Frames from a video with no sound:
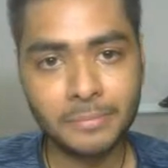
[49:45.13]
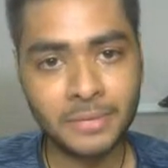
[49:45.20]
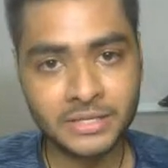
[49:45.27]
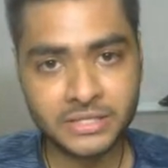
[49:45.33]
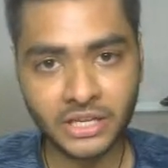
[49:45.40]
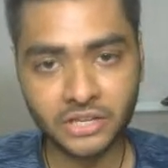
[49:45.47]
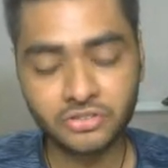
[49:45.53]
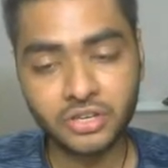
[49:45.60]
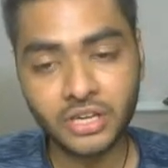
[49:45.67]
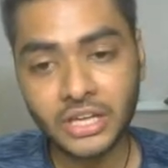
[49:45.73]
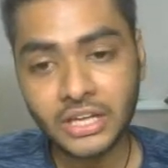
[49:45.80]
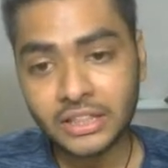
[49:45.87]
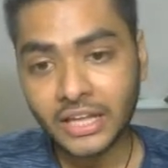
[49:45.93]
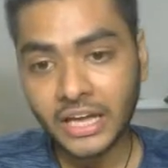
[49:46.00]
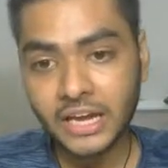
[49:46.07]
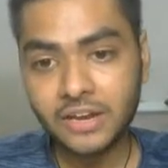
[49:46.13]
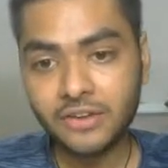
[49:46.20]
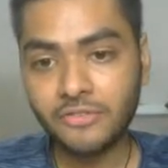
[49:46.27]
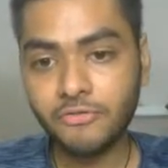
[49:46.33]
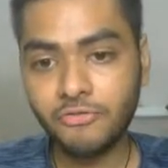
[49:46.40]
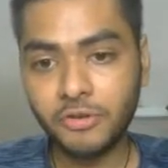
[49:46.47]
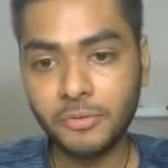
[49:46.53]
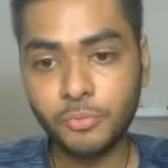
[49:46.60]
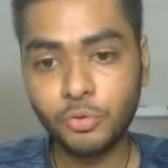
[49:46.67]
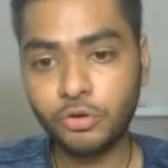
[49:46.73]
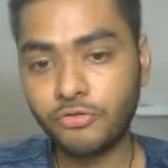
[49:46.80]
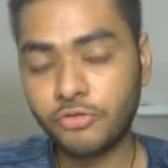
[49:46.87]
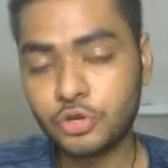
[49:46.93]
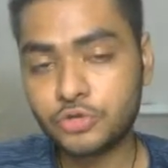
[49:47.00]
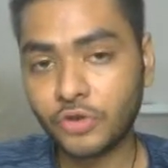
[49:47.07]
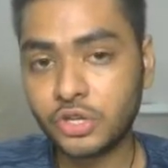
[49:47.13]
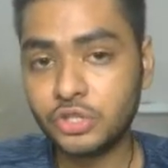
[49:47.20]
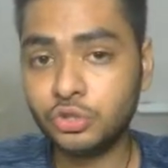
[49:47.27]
message. Then we brute force for the